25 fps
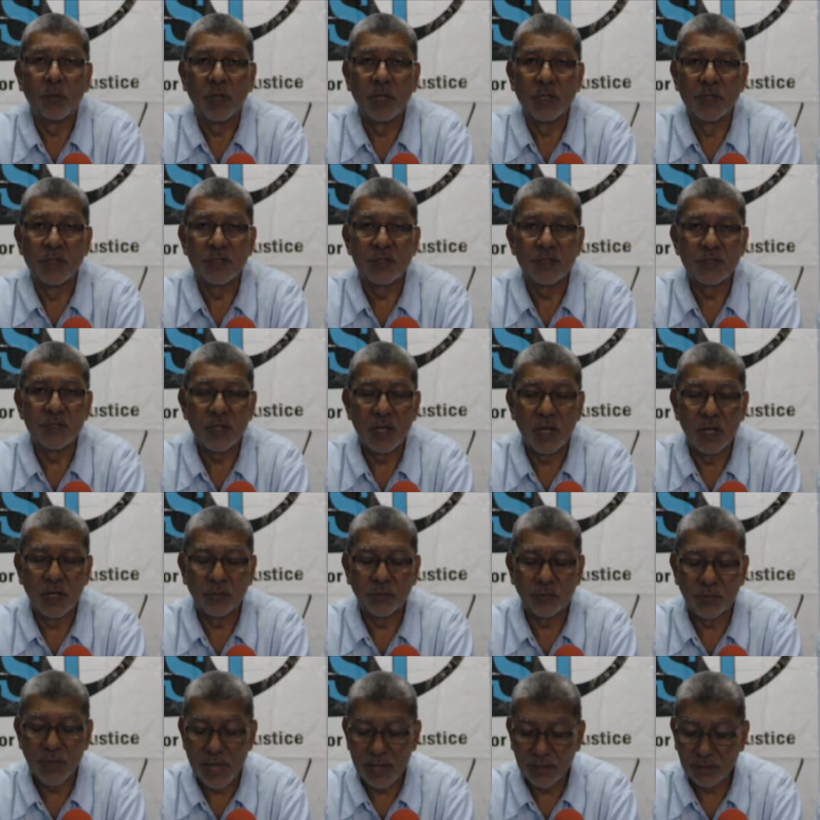is a
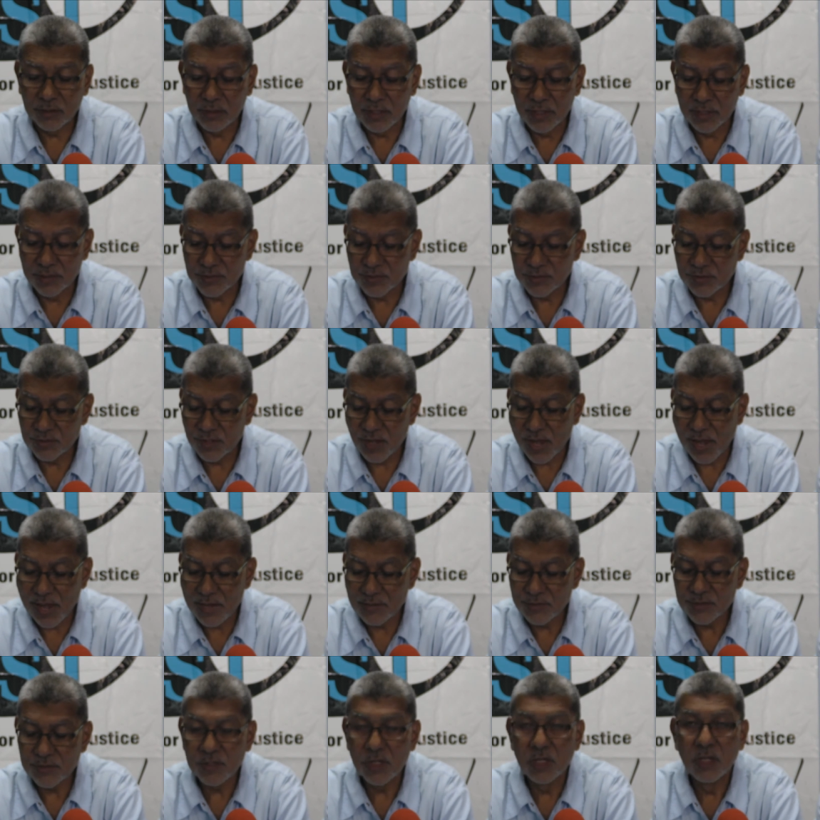thankless
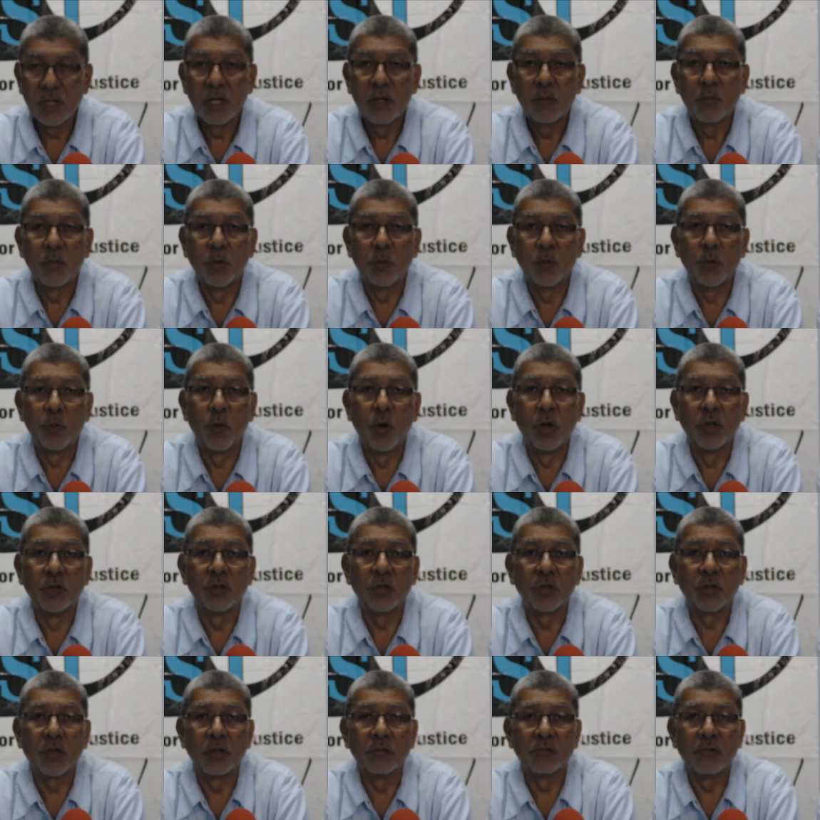task but we want
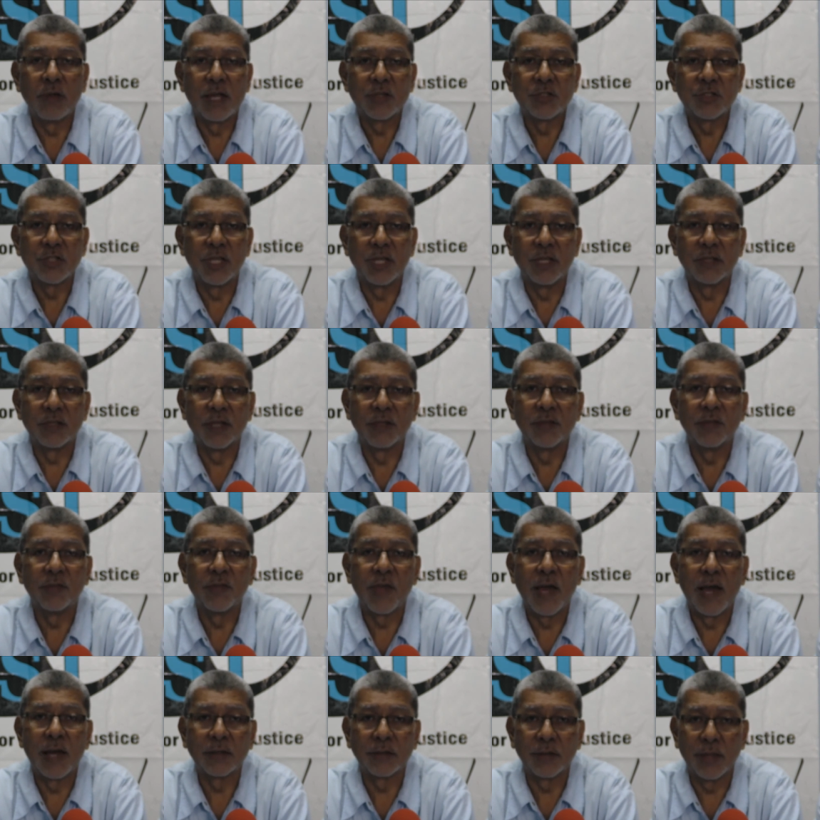to congratulate and
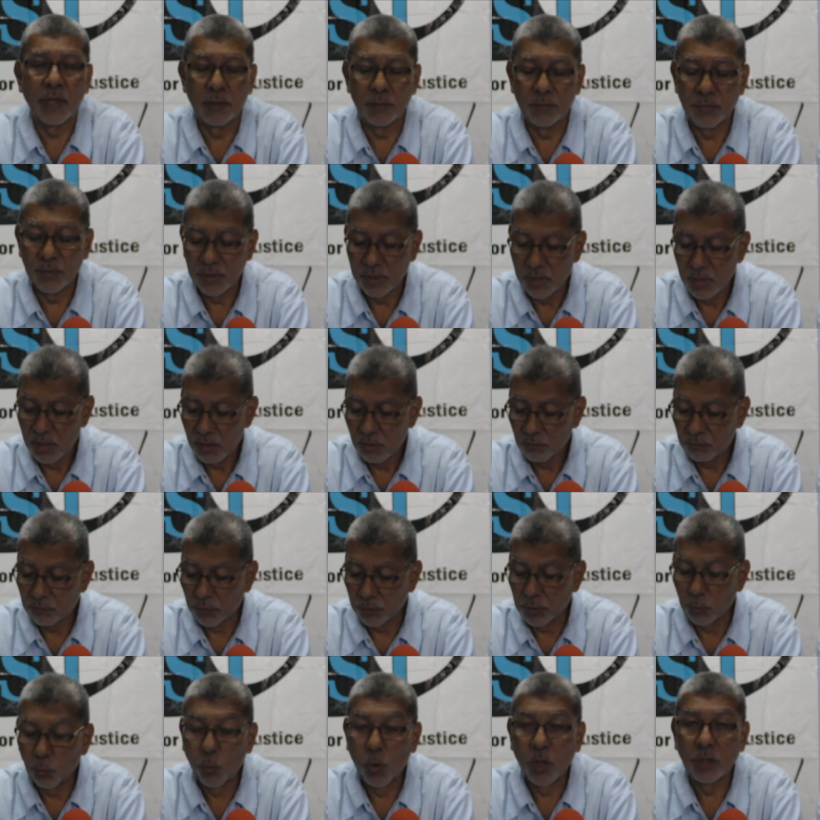thank them
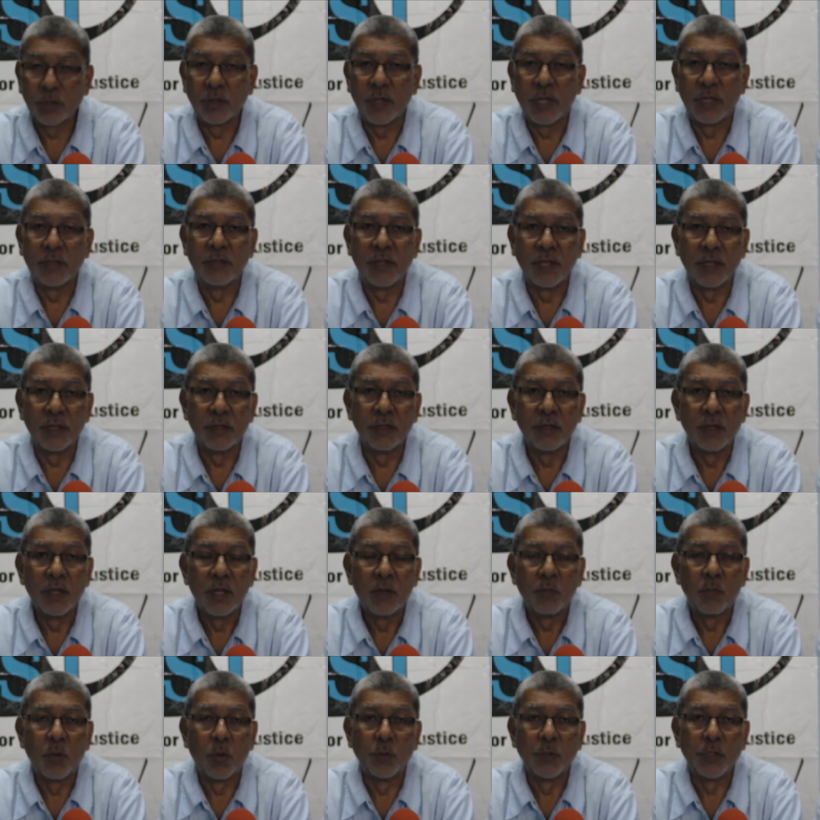for the, what they did.
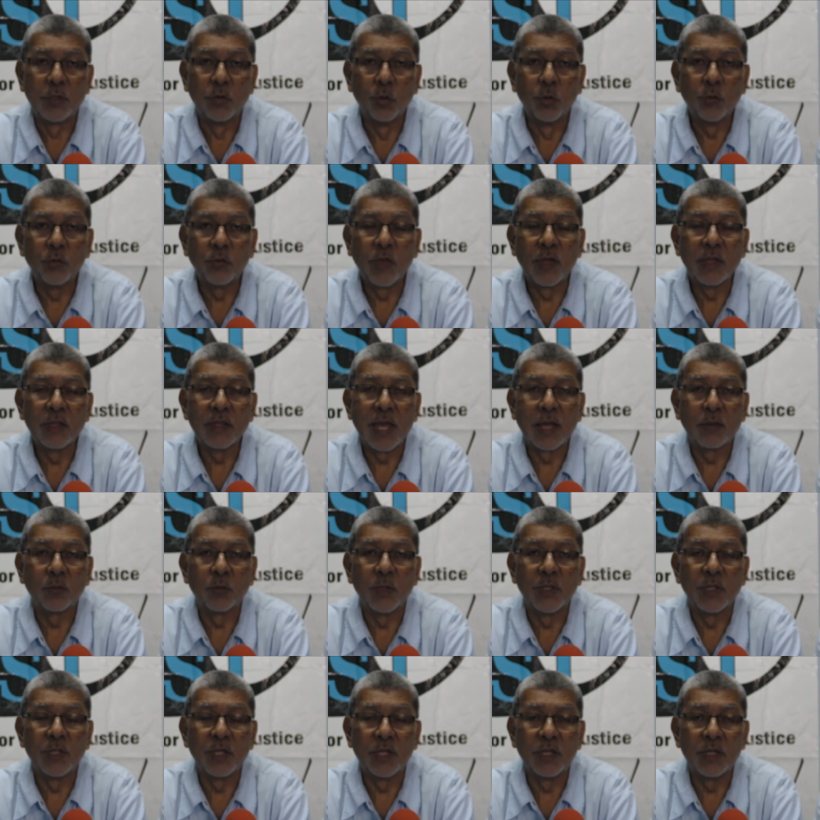But we do think that
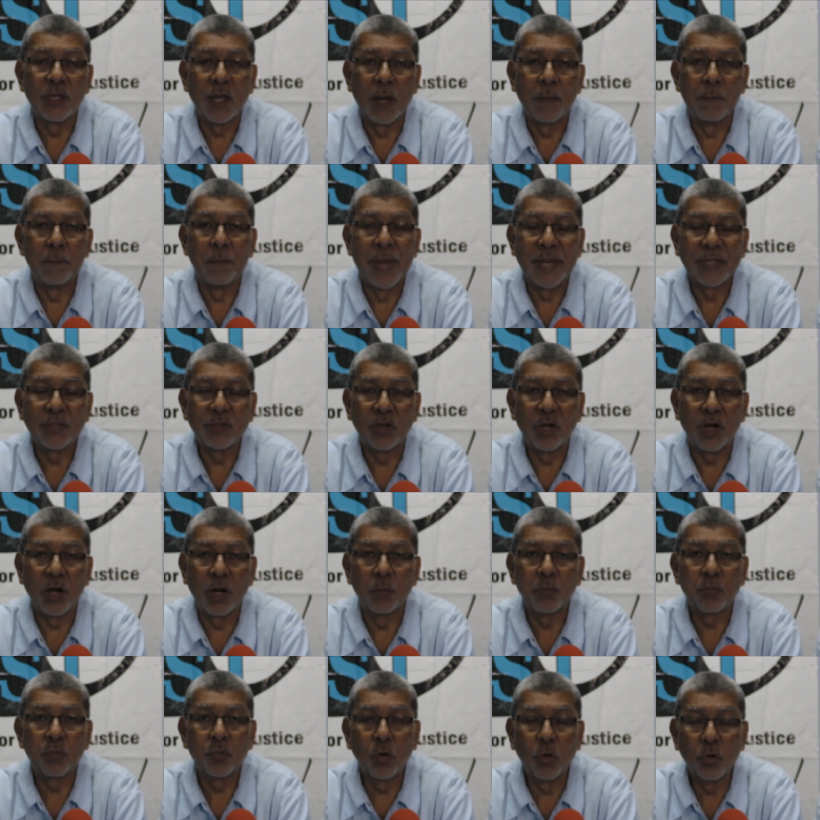we need a better
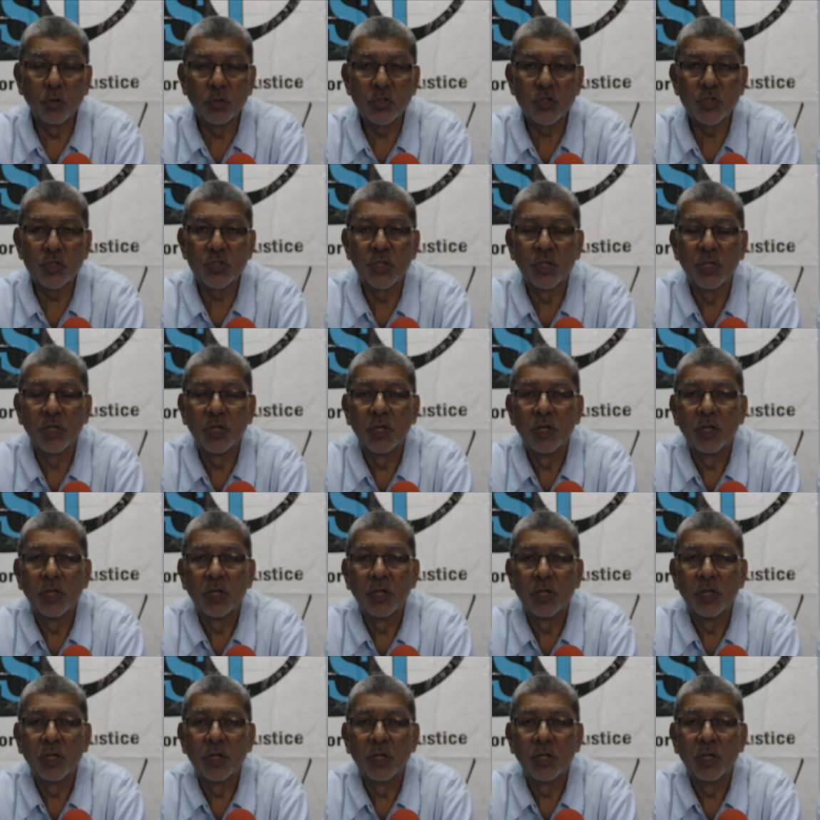approach,